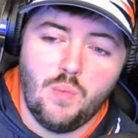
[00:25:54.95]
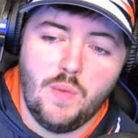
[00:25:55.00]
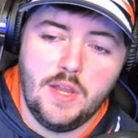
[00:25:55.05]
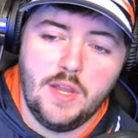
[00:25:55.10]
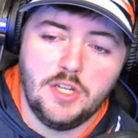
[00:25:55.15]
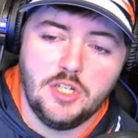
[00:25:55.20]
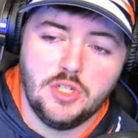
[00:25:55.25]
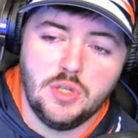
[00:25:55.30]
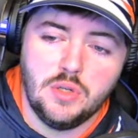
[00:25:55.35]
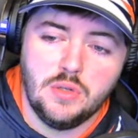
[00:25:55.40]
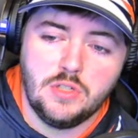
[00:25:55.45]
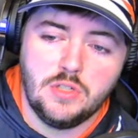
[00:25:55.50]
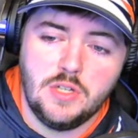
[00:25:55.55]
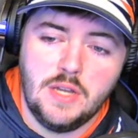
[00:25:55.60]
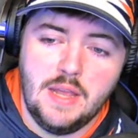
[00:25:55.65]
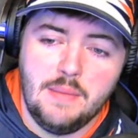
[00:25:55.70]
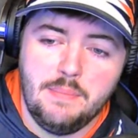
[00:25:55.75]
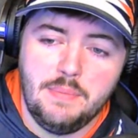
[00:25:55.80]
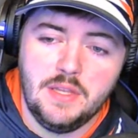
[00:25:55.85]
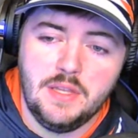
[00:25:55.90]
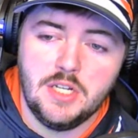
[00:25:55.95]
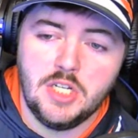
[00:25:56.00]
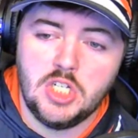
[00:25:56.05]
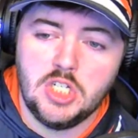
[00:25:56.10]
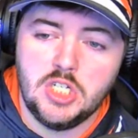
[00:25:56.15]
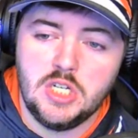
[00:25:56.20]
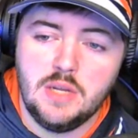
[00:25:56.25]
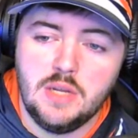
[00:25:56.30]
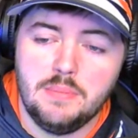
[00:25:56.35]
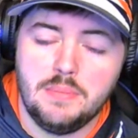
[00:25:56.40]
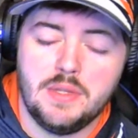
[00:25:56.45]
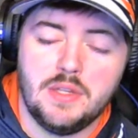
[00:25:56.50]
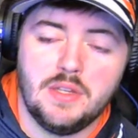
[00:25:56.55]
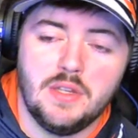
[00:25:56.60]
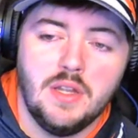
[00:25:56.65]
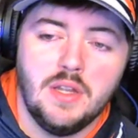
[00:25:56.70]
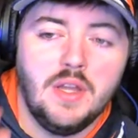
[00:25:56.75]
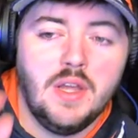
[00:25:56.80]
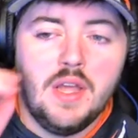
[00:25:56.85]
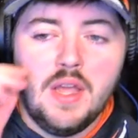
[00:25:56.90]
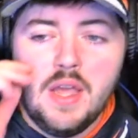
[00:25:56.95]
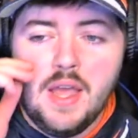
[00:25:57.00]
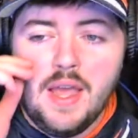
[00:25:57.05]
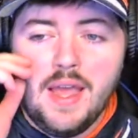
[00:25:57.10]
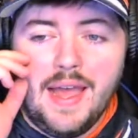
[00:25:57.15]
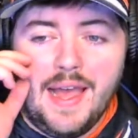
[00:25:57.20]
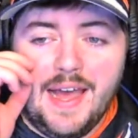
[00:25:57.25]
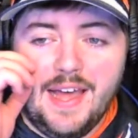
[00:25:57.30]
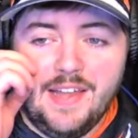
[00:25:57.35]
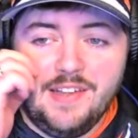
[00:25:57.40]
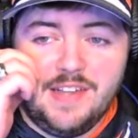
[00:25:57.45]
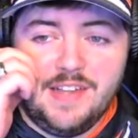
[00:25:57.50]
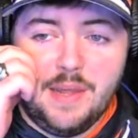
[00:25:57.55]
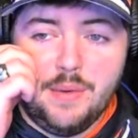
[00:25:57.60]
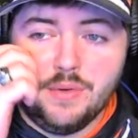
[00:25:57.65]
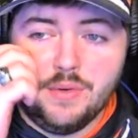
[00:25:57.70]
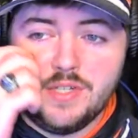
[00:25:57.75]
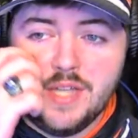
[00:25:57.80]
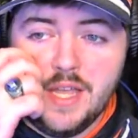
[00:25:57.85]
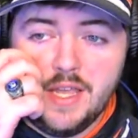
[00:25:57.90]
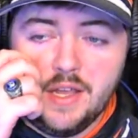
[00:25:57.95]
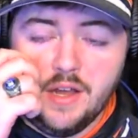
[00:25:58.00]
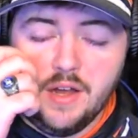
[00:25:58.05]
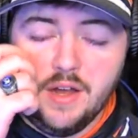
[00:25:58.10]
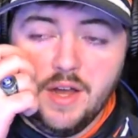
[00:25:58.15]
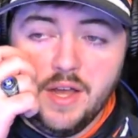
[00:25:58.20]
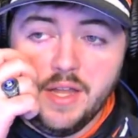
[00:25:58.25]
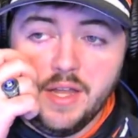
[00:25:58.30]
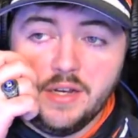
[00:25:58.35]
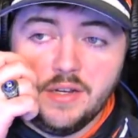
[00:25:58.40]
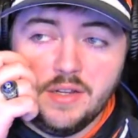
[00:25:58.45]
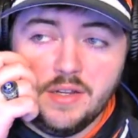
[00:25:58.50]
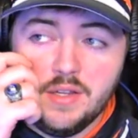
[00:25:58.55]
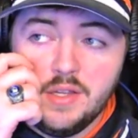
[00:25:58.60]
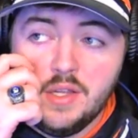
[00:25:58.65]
Regional Championships as they will take on